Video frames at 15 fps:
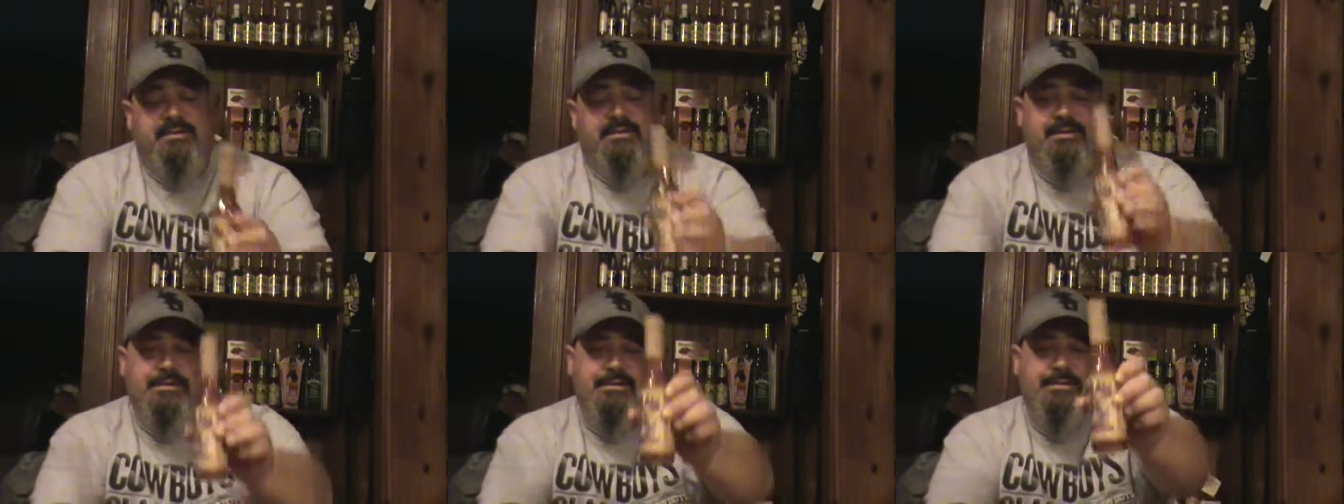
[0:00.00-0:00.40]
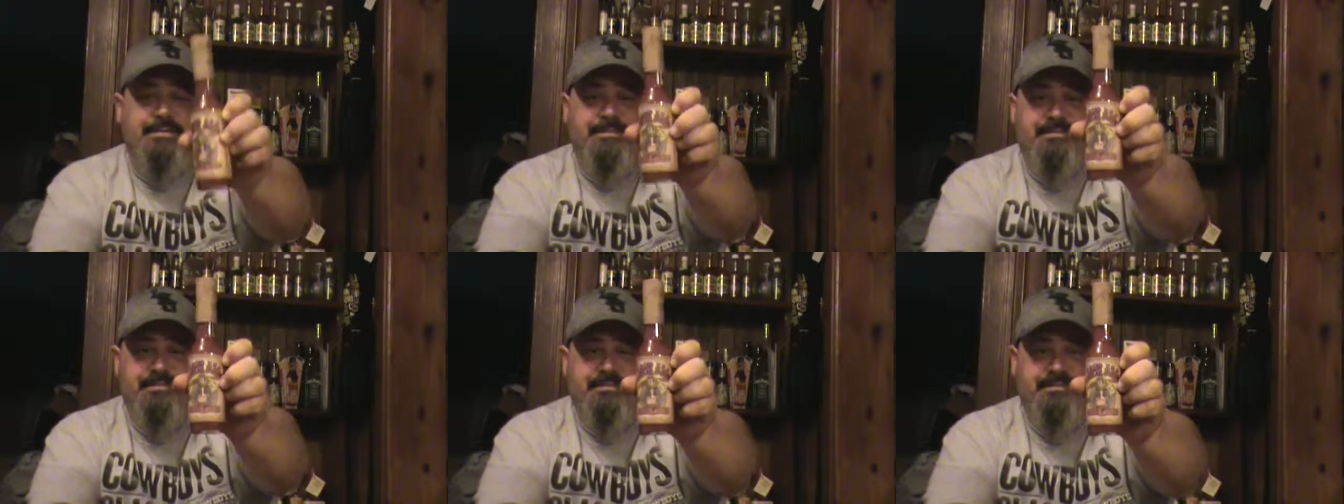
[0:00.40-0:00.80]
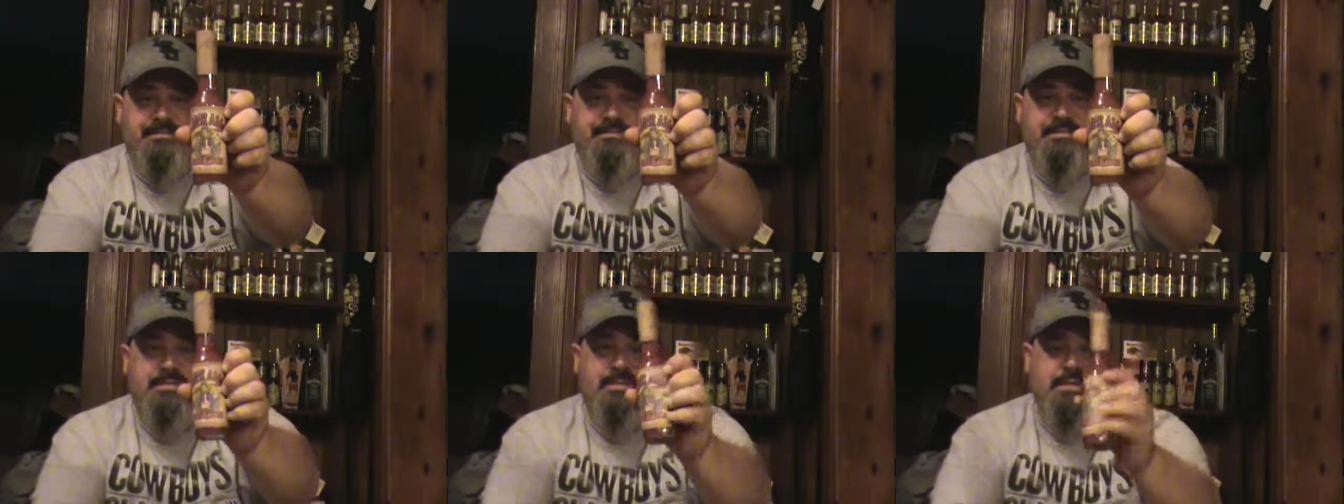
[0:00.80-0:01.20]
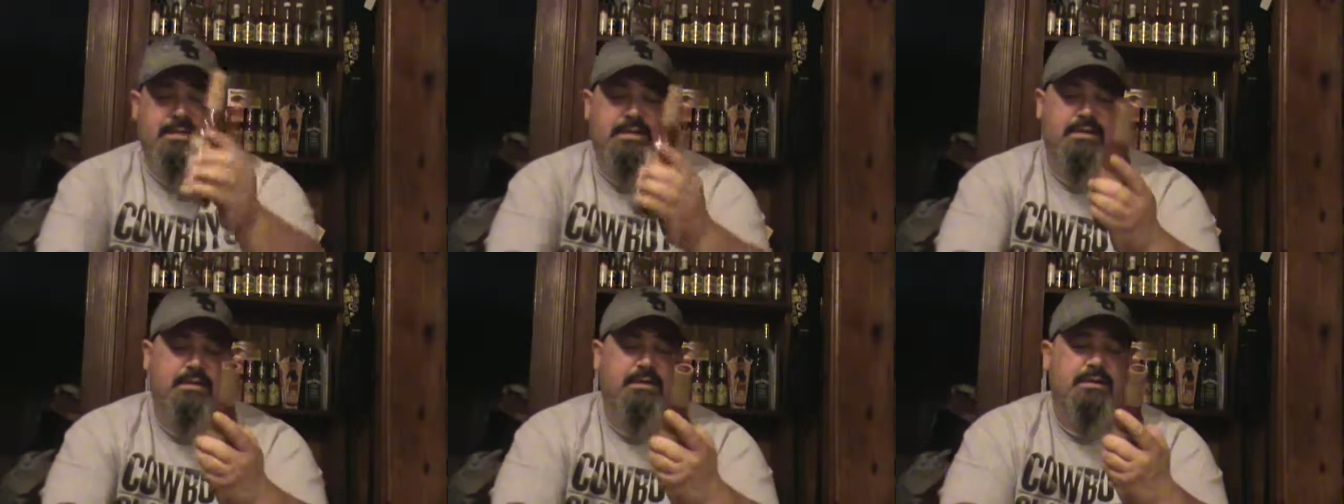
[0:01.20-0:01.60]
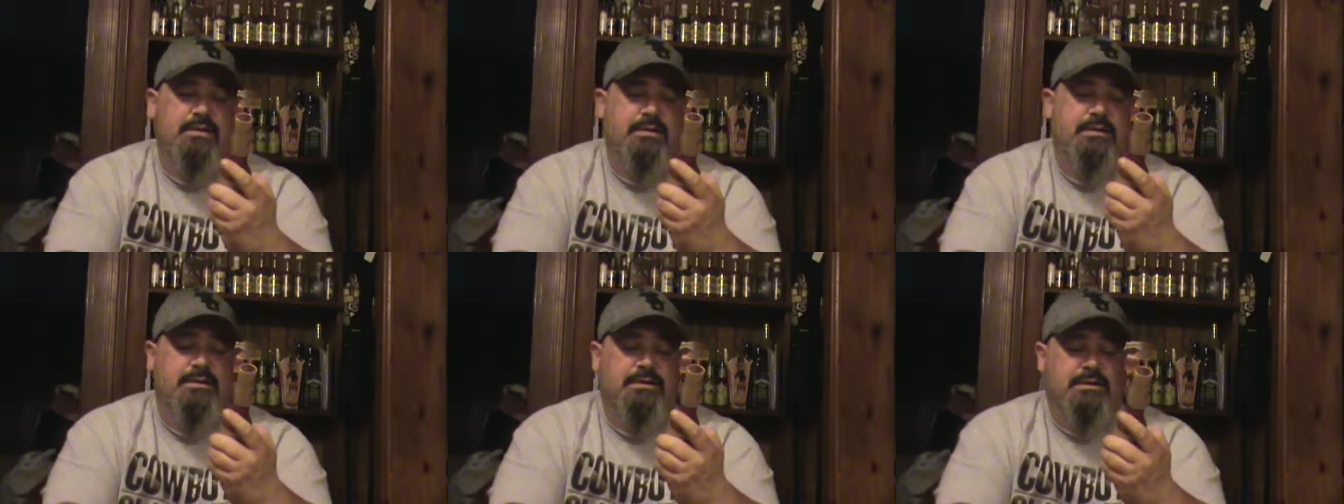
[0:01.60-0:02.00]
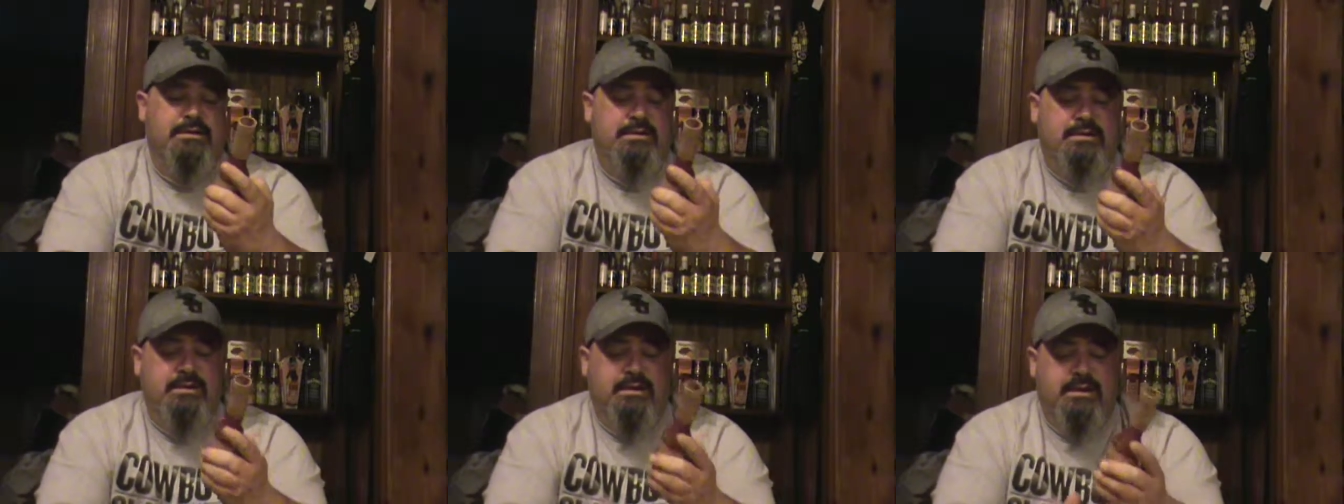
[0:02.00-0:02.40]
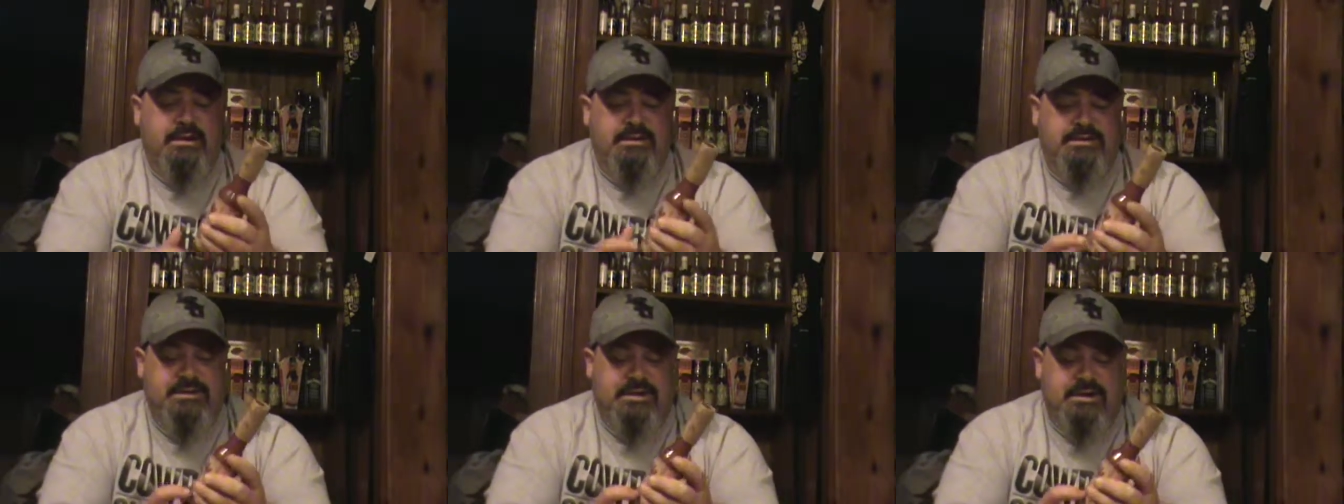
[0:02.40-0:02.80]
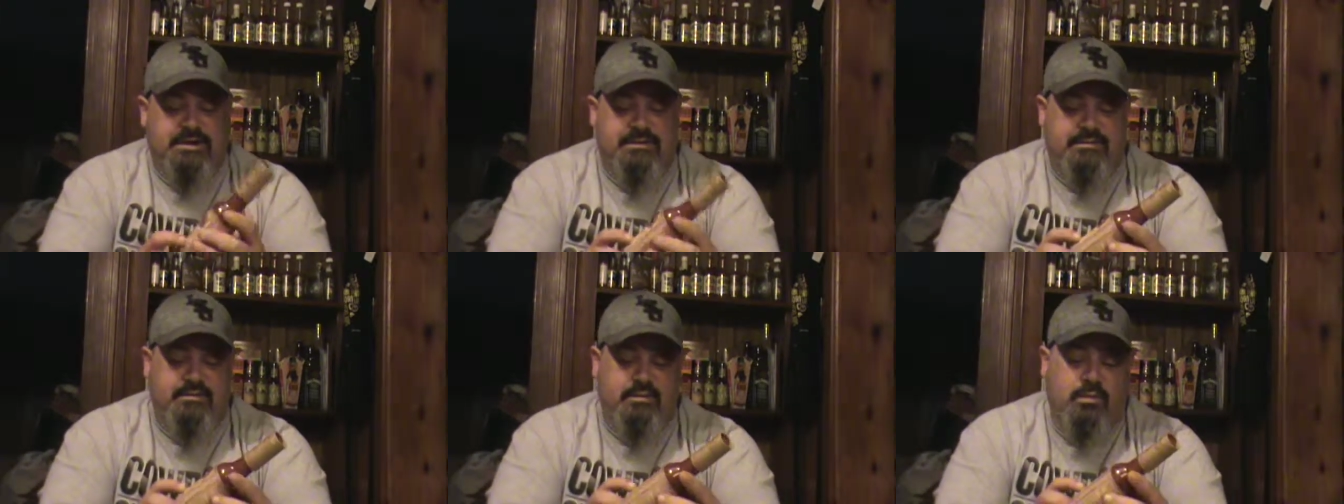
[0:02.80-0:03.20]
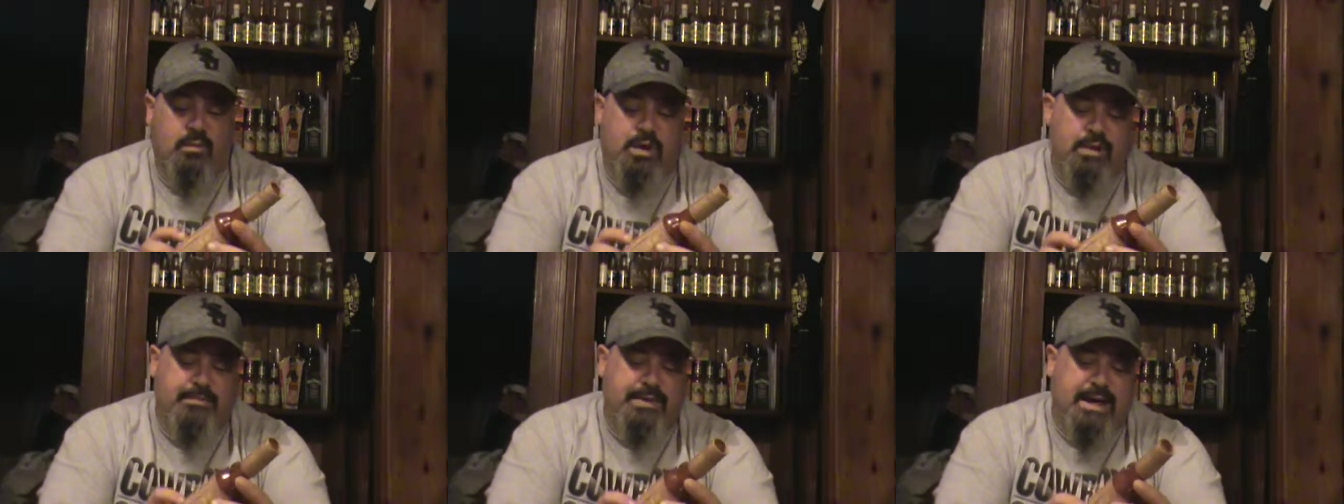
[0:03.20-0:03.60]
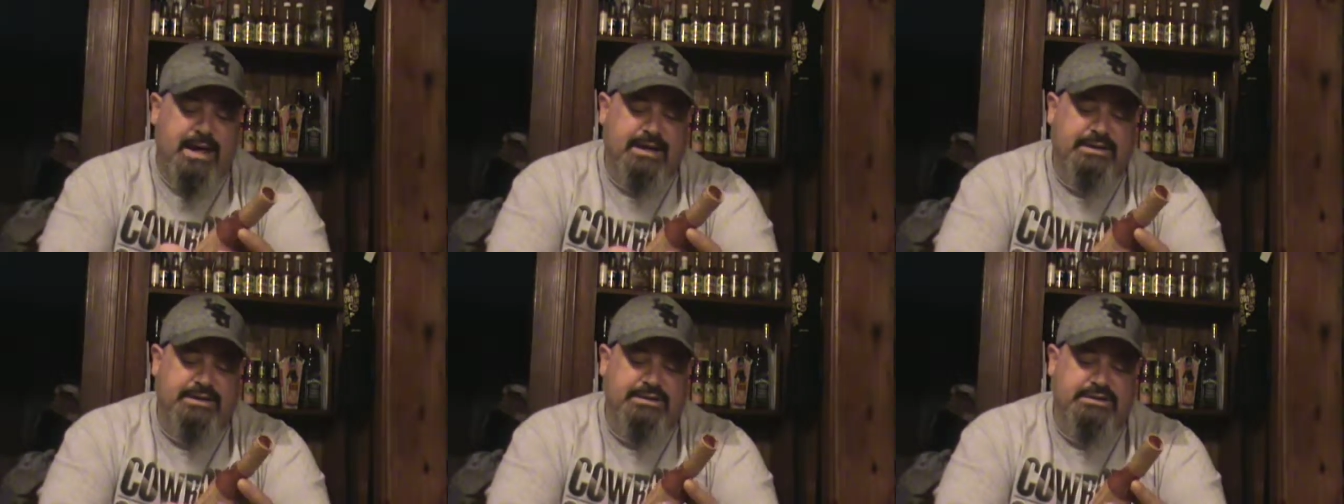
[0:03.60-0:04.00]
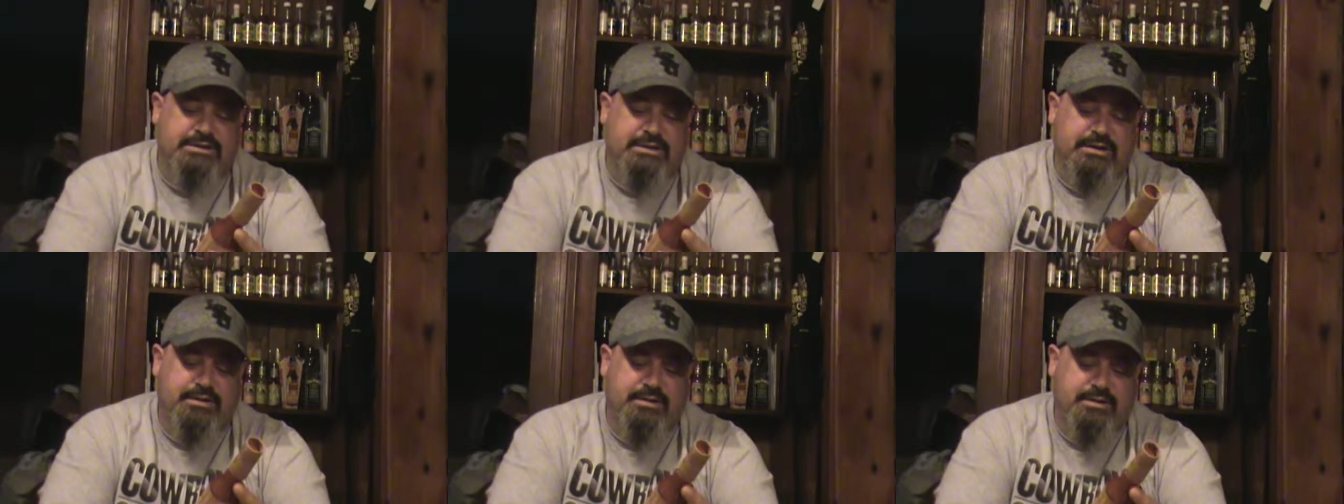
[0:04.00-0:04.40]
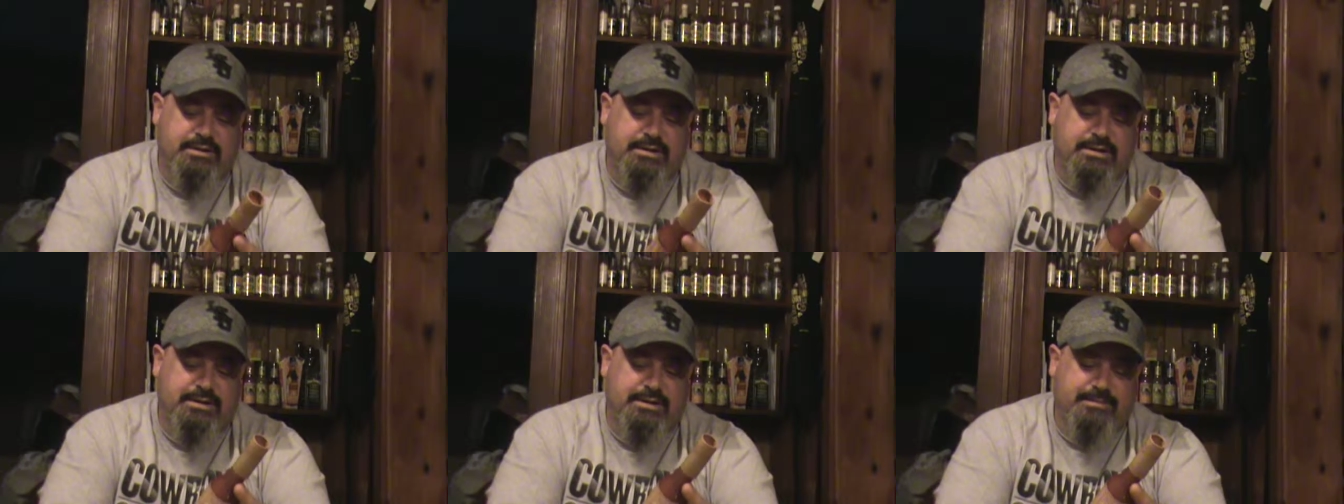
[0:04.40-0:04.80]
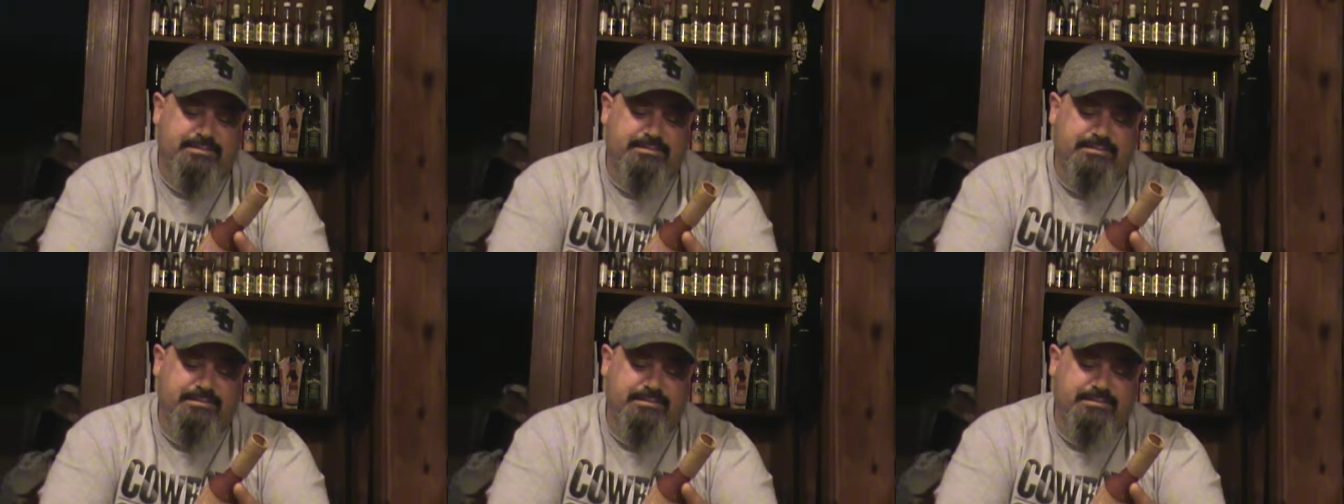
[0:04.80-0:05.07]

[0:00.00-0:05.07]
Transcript: Um, it's uh, well packaged. Um,